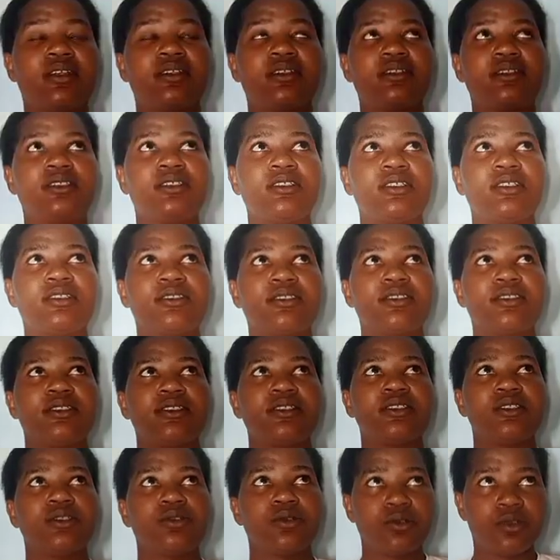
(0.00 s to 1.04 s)
and Jesus
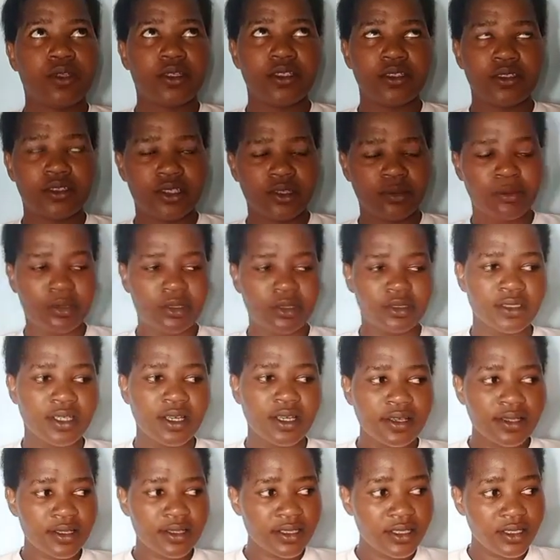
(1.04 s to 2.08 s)
said to the disciples,
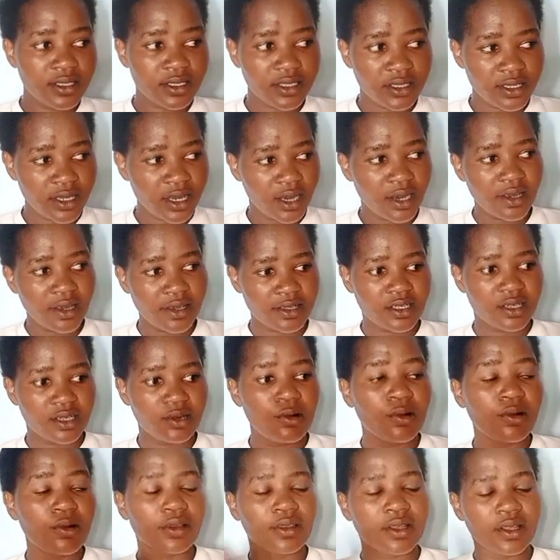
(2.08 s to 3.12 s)
"Sit here as I
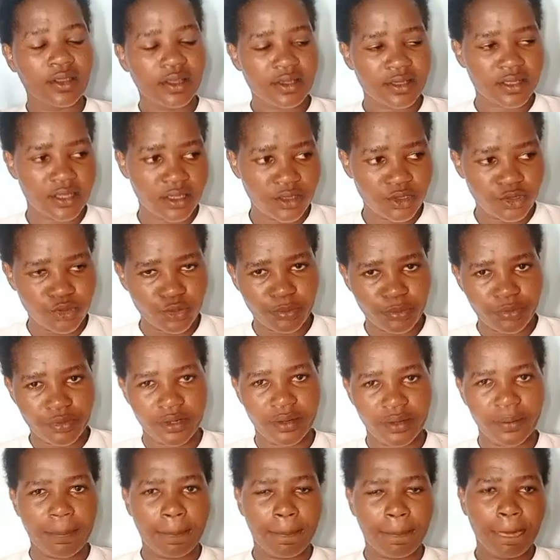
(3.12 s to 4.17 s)
go on the other side to
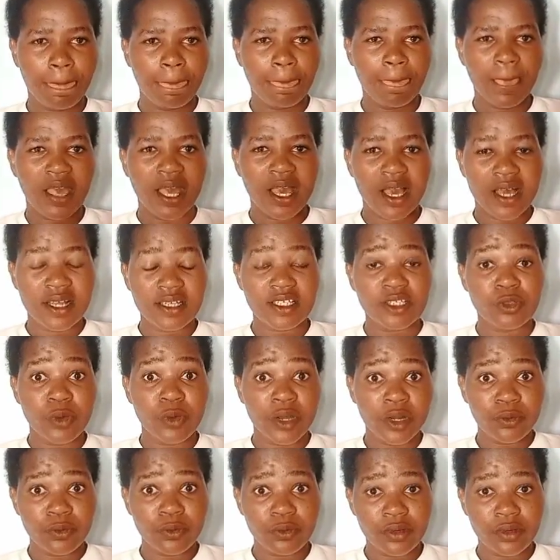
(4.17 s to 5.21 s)
pray." And he went